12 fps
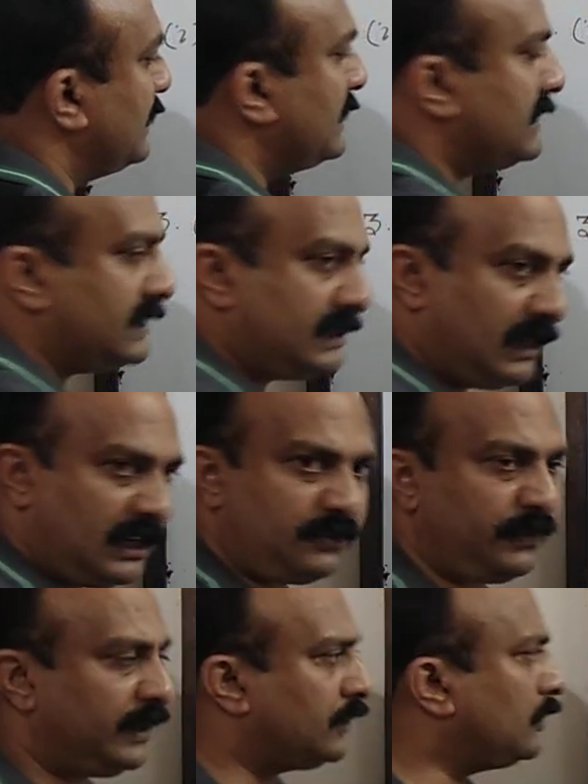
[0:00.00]

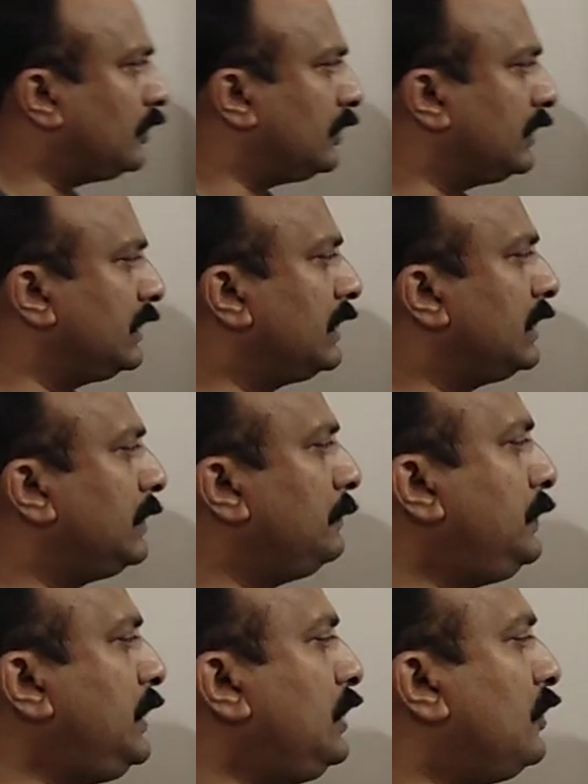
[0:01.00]
Since we got
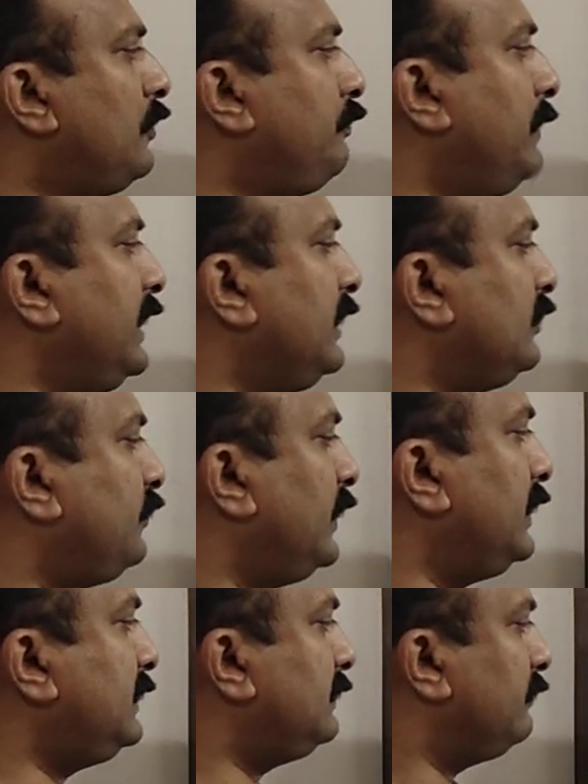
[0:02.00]
P of minus
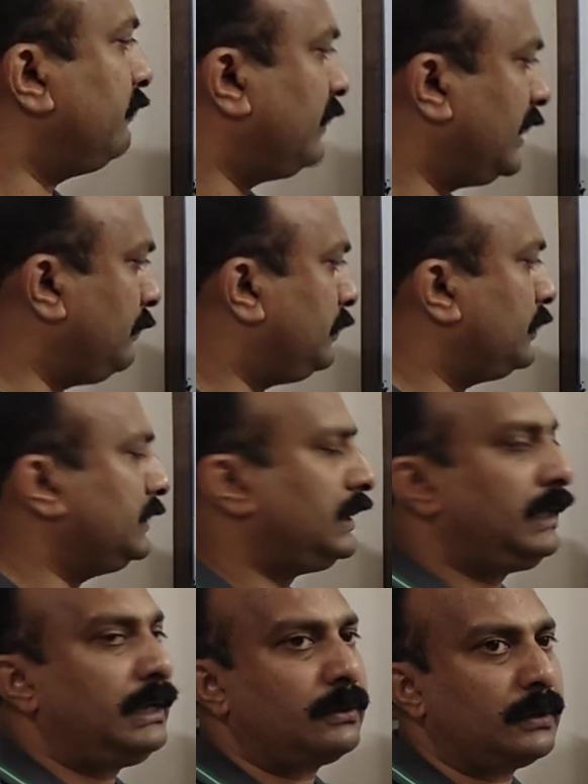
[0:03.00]
1 upon
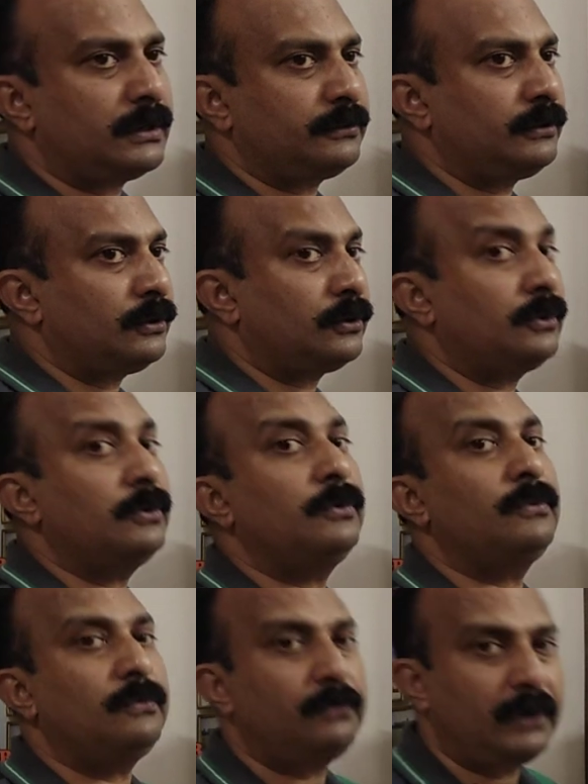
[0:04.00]
3 equal to
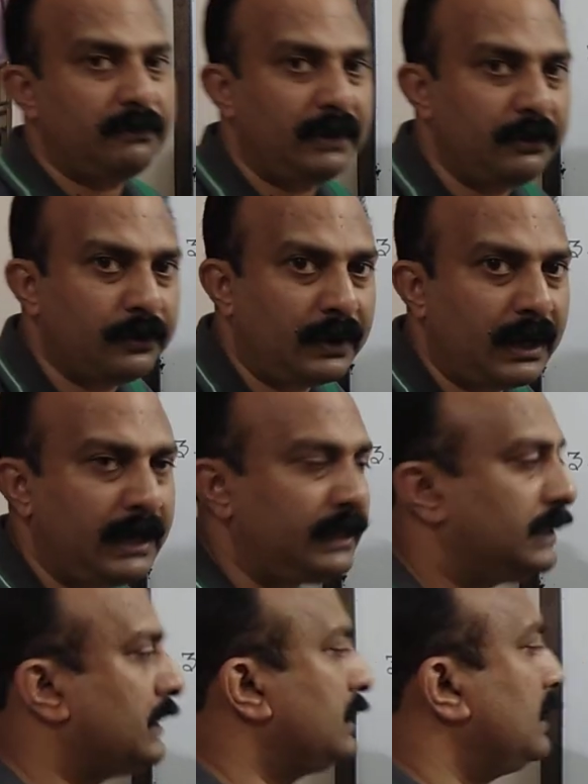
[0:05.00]
0, what will you
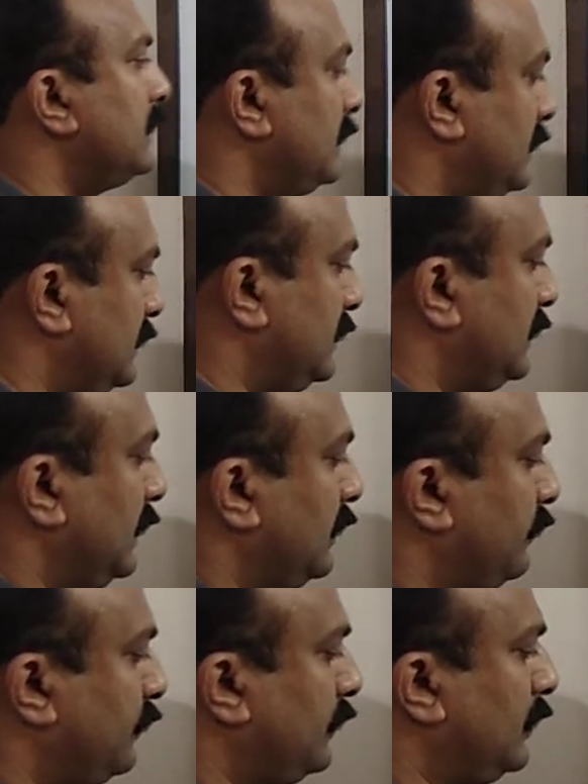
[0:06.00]
write?
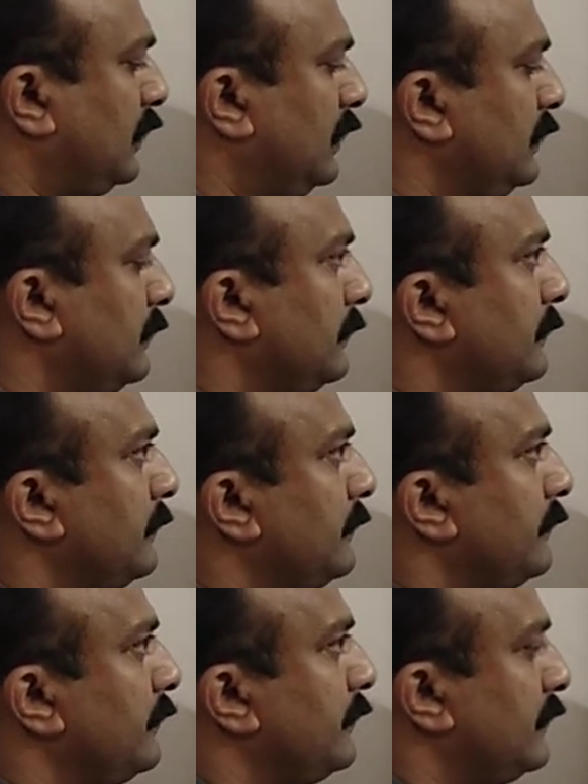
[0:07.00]
Therefore,
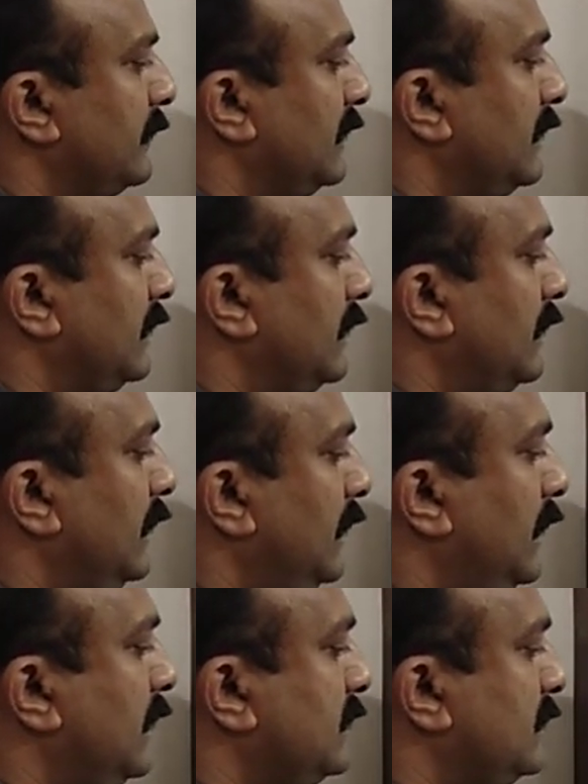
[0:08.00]

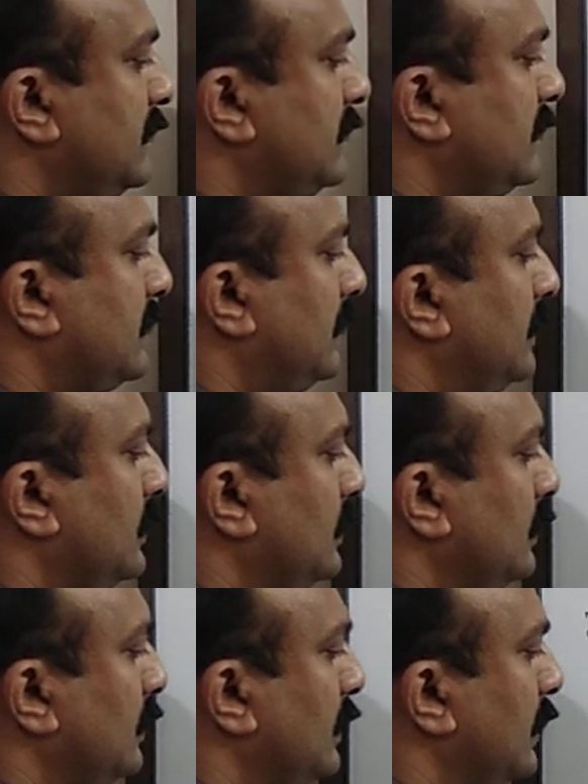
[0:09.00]
x is equal
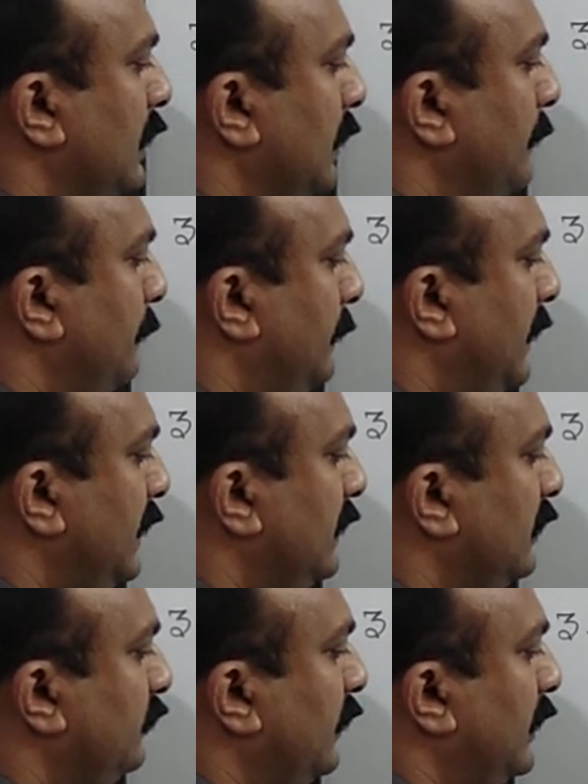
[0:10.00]
to
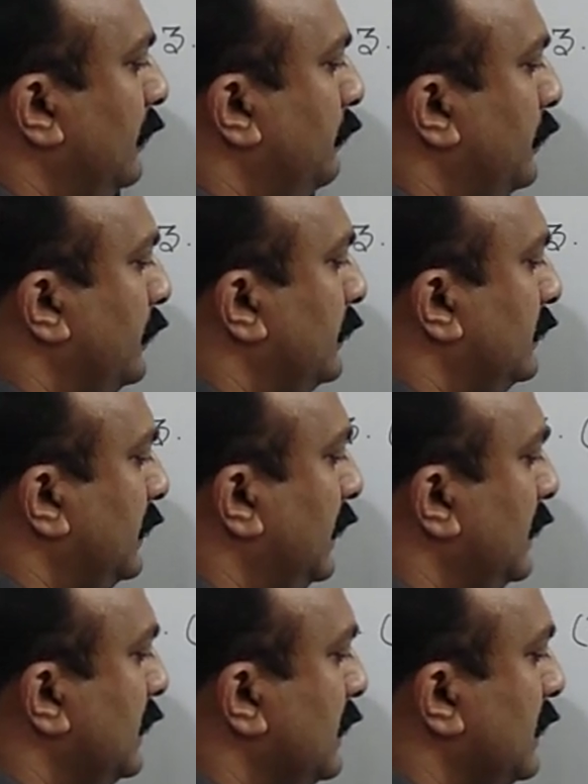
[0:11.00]
minus 1 upon
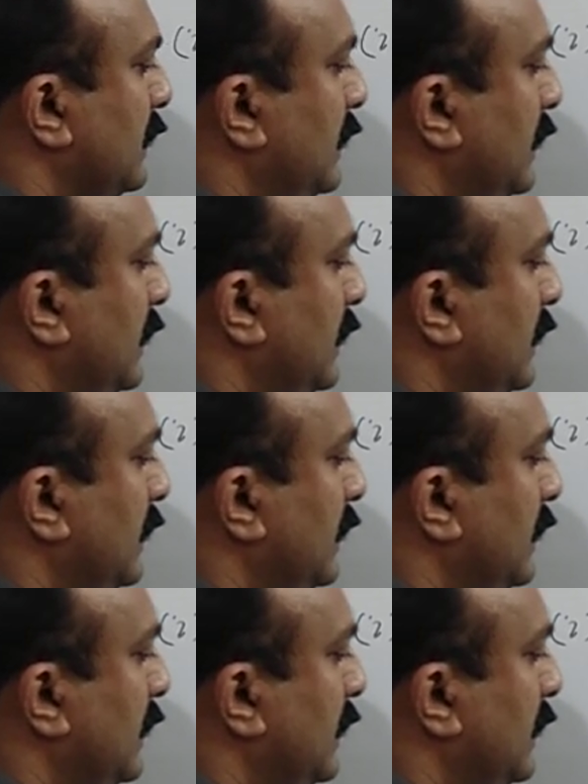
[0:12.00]
3